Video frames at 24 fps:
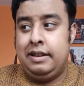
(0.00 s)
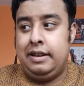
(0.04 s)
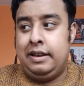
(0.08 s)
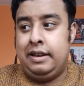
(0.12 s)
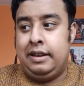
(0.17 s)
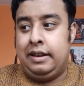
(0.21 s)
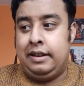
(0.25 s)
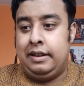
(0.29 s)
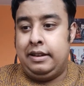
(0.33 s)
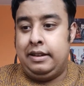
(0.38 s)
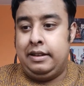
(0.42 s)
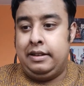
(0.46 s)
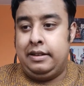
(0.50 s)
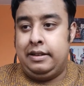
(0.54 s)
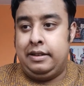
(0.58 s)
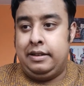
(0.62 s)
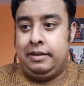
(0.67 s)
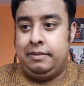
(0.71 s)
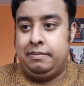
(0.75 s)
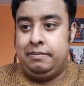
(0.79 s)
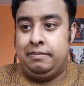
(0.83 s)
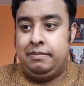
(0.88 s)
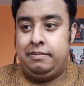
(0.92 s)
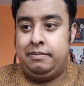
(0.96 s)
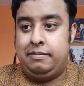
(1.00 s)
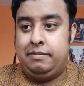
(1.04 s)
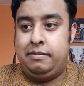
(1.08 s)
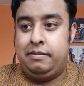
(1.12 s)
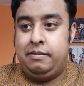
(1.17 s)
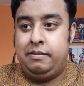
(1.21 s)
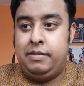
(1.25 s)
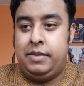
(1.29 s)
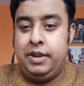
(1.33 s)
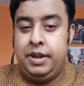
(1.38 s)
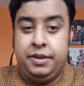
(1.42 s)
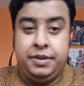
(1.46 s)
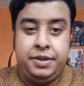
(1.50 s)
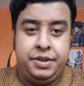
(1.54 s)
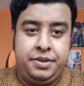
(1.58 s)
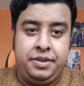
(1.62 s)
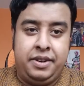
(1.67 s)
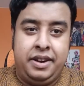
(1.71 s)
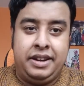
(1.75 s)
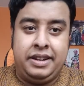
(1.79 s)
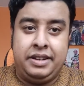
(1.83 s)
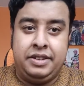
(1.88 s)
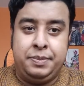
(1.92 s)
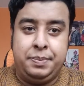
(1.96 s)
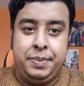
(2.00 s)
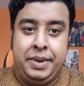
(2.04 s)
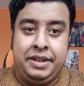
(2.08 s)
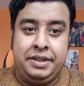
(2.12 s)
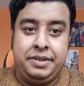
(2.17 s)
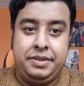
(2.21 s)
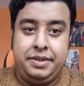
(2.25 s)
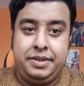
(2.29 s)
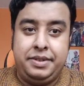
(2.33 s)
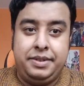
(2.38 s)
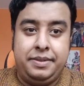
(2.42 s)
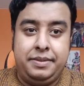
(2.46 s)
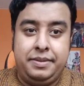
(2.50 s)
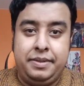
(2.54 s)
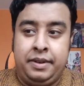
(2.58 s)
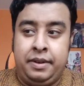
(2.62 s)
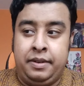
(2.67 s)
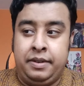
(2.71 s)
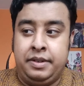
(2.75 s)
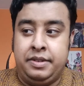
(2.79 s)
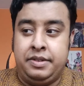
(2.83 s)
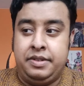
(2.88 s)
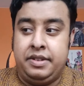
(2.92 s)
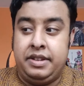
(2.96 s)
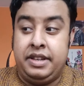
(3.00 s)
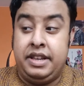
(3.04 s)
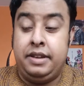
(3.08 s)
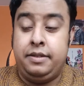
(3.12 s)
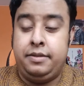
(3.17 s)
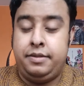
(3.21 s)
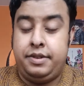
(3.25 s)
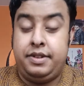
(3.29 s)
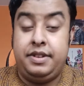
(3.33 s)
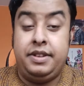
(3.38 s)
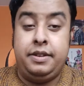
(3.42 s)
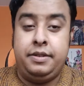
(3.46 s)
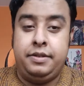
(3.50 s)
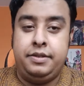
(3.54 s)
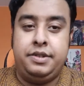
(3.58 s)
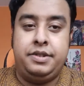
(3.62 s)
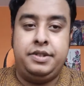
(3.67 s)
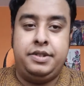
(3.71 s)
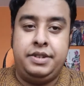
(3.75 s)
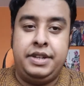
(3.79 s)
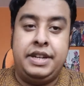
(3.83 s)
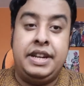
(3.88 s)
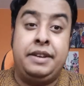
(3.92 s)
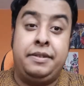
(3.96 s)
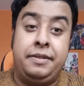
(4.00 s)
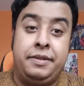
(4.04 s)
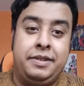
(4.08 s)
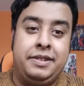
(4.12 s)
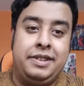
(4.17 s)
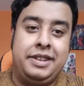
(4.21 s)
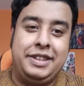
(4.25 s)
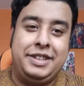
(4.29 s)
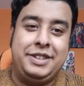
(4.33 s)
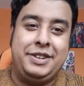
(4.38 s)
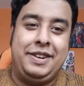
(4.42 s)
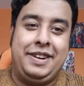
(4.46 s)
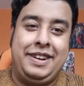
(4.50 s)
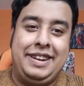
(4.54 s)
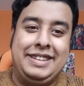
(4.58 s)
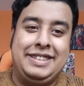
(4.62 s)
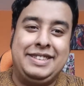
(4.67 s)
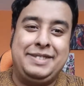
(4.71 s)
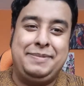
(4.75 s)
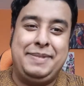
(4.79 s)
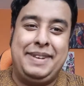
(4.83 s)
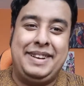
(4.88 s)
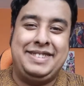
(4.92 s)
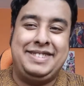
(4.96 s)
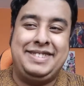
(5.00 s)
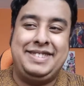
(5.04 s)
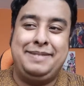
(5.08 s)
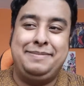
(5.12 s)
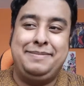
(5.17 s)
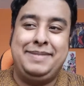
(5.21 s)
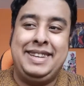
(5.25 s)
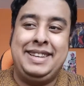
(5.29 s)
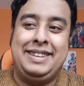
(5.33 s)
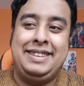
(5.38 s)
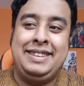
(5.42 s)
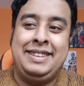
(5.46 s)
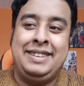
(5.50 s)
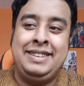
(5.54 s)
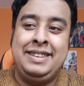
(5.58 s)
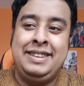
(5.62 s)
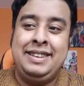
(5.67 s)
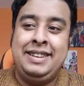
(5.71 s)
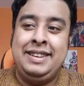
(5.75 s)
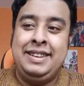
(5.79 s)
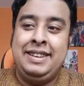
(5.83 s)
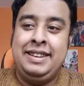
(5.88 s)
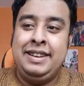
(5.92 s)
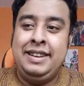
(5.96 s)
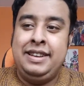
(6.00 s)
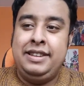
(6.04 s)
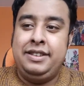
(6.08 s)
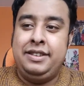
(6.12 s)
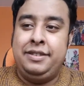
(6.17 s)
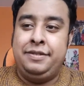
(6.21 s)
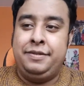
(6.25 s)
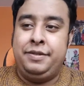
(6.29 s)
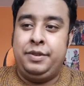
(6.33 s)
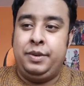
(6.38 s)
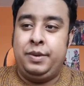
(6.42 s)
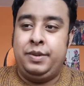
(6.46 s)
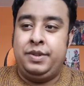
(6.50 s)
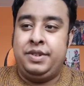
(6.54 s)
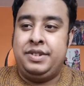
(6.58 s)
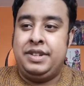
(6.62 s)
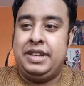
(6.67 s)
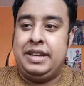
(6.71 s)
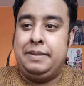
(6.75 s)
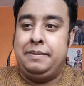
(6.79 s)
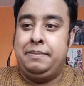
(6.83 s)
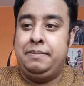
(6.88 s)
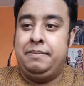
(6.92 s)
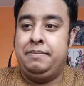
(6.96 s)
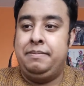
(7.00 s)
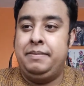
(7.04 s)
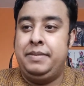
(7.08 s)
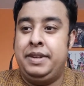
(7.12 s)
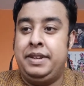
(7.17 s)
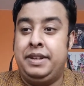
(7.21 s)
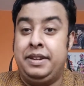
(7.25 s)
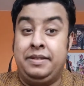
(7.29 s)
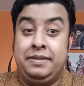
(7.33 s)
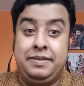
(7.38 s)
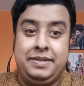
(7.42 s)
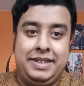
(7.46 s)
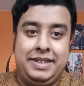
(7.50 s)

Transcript: and he was trying his best, honestly. He was genuinely trying his best to make the food seem, you know,